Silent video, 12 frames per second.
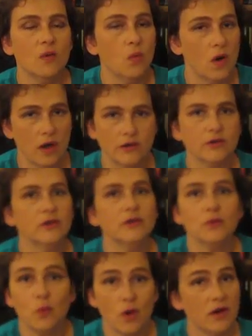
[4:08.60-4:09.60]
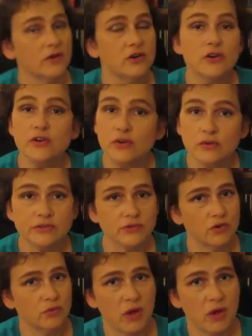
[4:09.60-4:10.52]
No soda